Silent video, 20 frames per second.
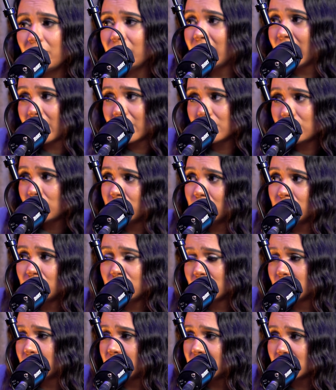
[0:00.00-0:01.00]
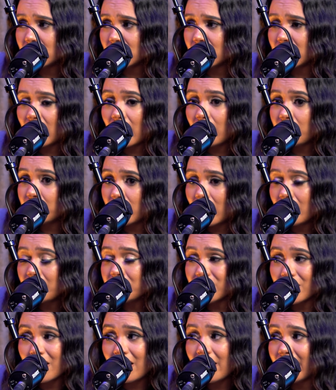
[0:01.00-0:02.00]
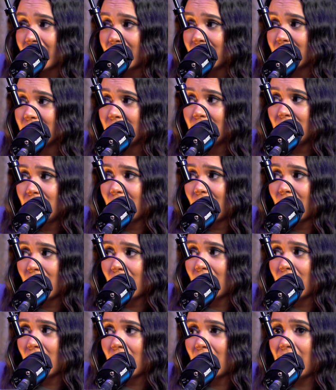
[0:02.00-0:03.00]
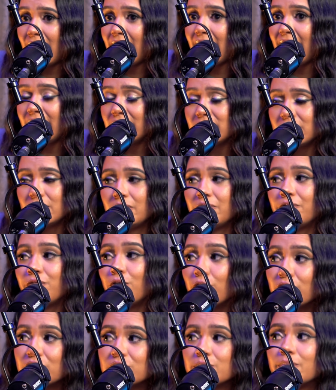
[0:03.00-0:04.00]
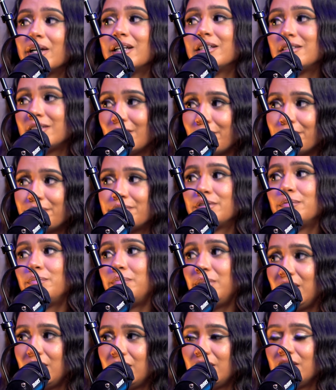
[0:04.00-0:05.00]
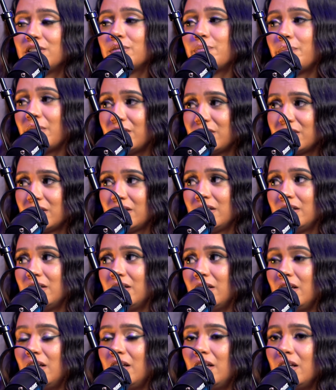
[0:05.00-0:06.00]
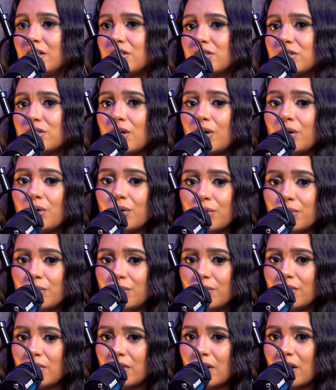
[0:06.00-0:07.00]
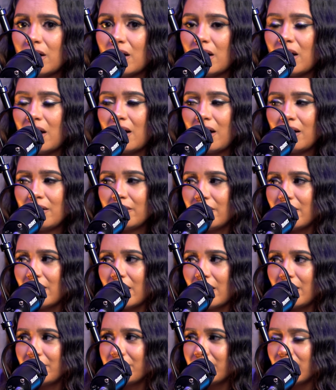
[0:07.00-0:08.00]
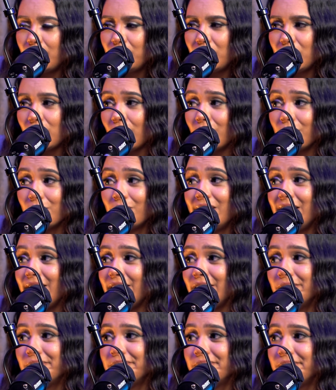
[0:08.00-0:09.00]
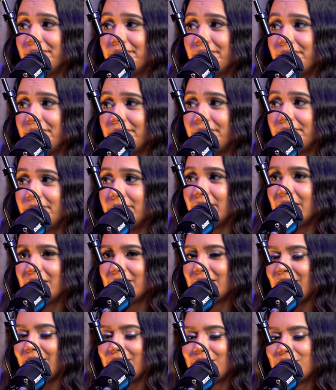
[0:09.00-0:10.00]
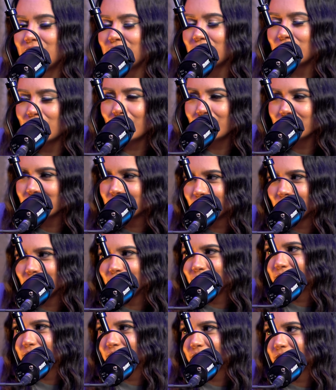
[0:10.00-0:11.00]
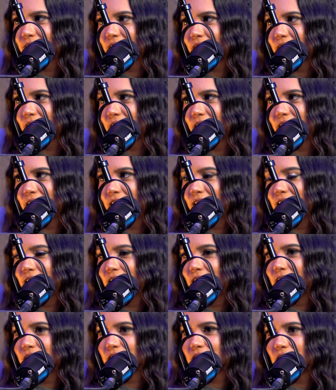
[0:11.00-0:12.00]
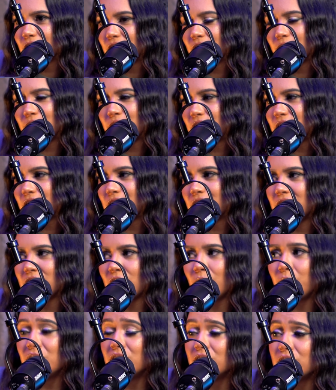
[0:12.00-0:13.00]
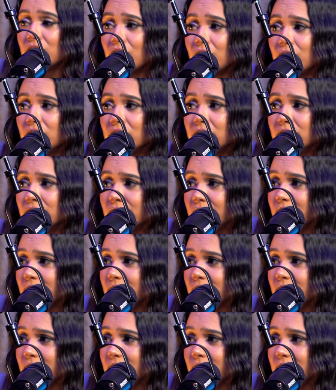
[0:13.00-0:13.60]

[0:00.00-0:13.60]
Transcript: like I told you just recently, I'm shy. I had to force myself to be this person. So I've come a long way. Mm-hmm. It's not just Charleston. Like, Charleston was just a stepping stone